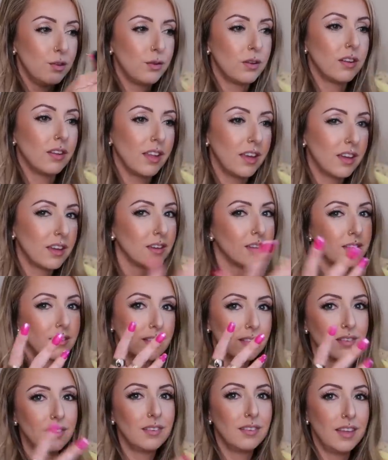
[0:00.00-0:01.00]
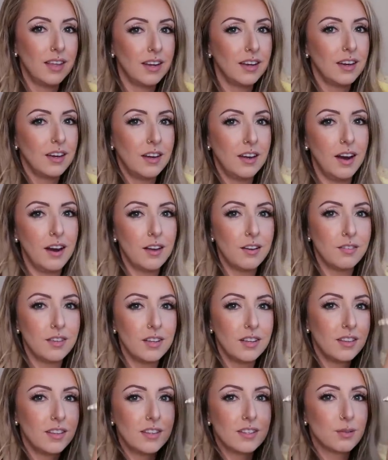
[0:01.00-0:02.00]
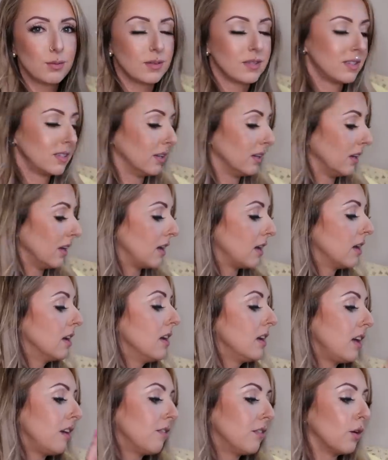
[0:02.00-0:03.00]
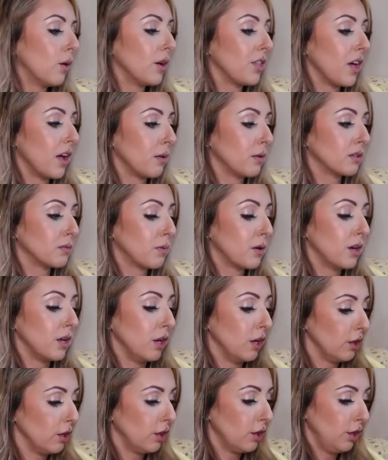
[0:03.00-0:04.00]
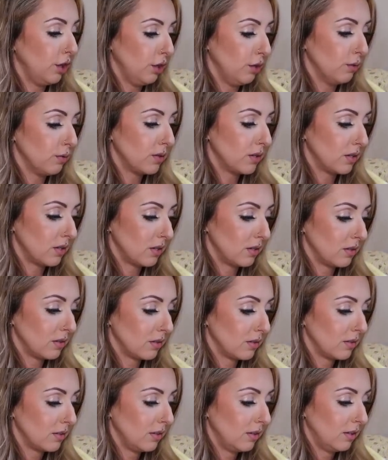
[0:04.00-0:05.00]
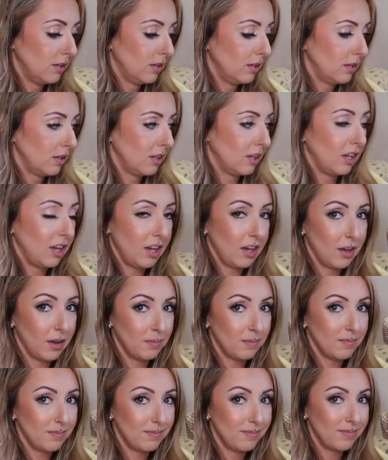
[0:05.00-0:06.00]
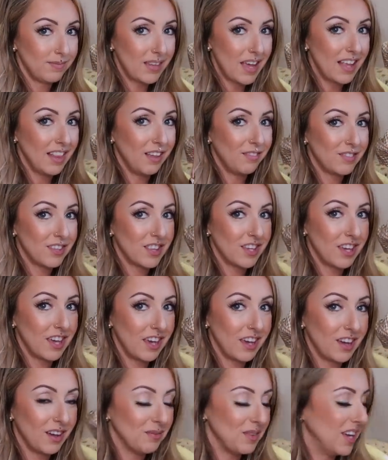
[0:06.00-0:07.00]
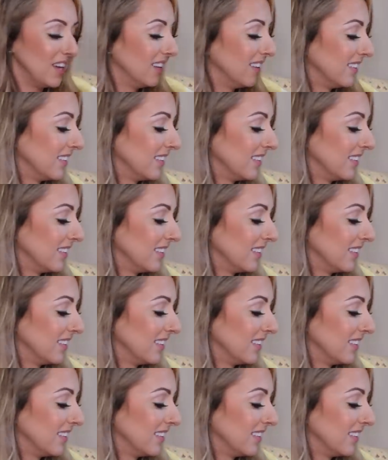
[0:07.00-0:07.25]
you can like get in and out of it. This was silly. Even though I thought it was pretty cute. The gingham. I loved the gingham.